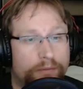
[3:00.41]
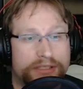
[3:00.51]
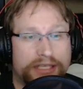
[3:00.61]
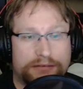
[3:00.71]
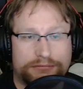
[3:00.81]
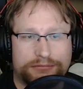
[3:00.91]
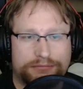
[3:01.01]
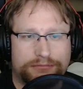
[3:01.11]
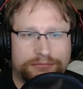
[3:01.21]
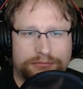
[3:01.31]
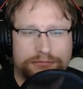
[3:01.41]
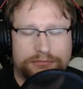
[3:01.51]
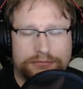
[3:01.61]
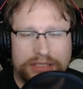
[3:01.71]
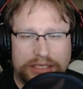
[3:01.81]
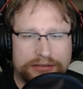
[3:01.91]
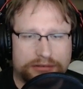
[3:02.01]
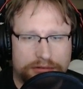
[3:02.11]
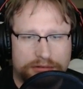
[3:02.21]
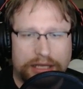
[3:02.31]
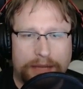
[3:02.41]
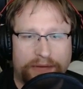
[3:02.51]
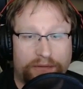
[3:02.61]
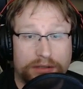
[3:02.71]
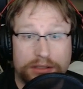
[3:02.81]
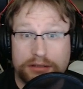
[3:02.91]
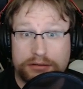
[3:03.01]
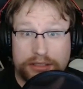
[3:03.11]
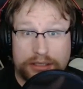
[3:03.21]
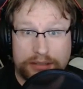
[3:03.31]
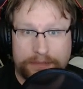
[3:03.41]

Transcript: one without... that's a topic for another time.